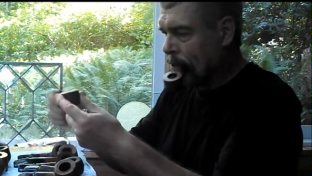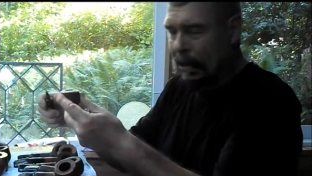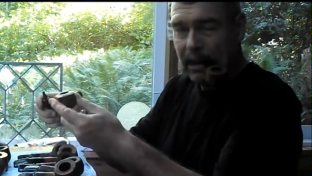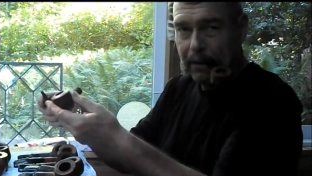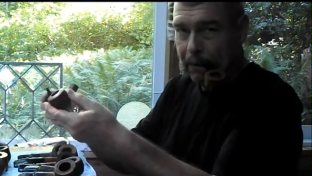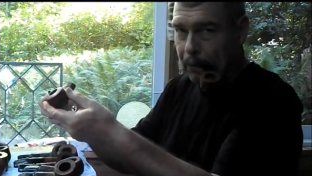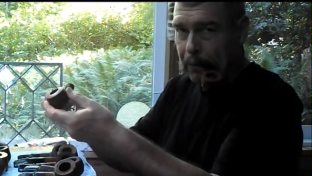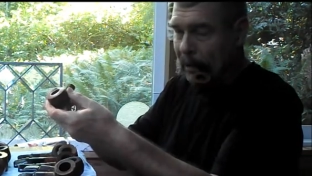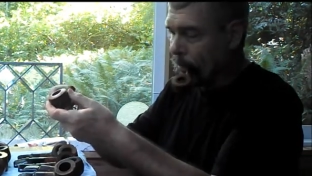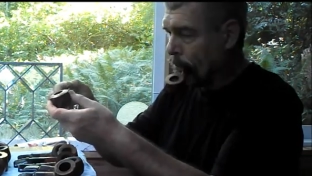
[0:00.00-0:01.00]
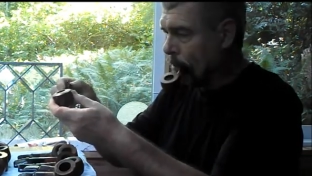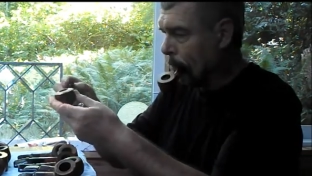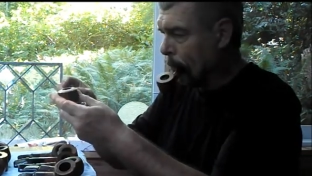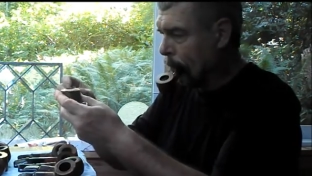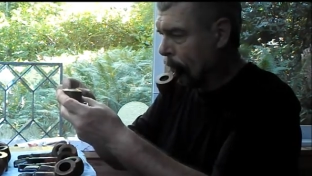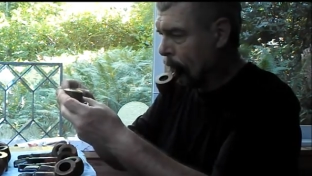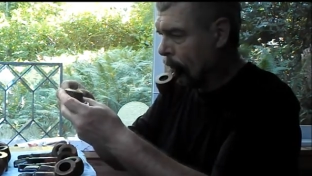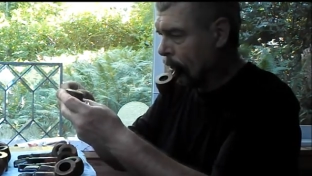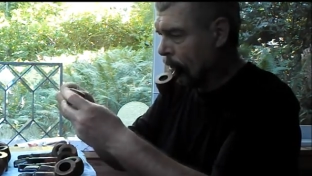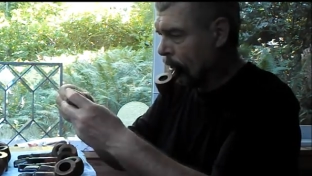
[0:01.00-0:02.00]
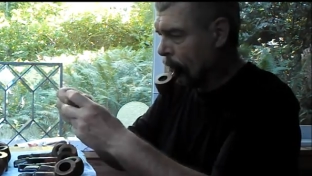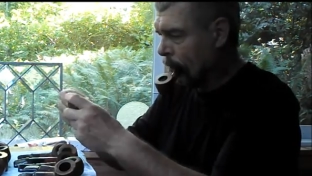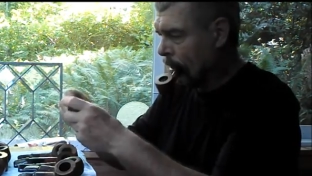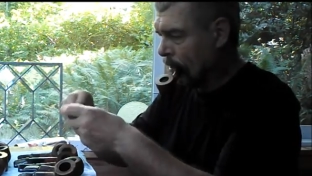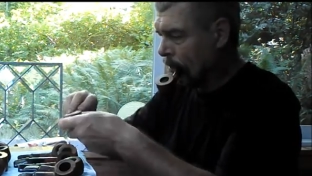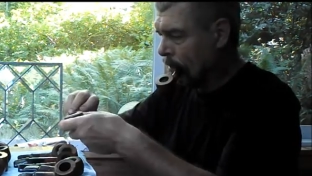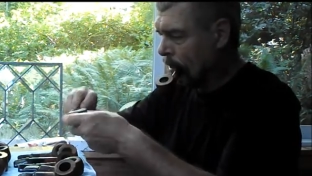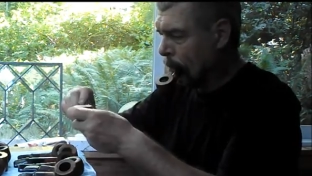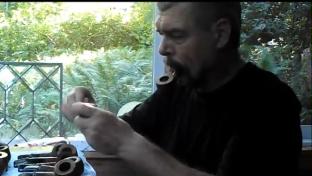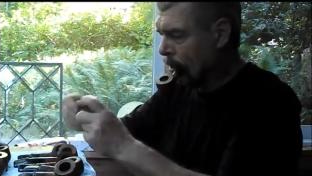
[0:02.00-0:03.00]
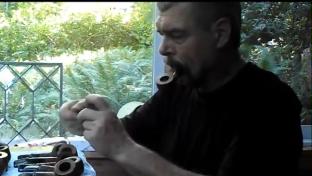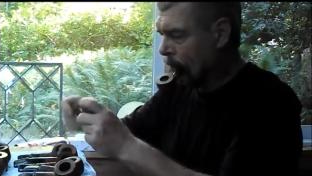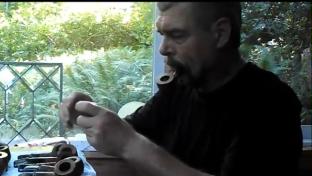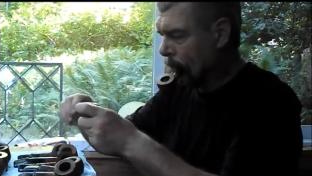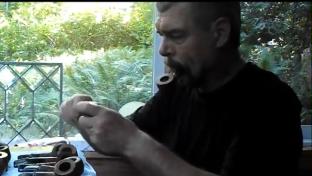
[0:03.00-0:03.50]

So I got it for really cheap. I think less than 10 bucks.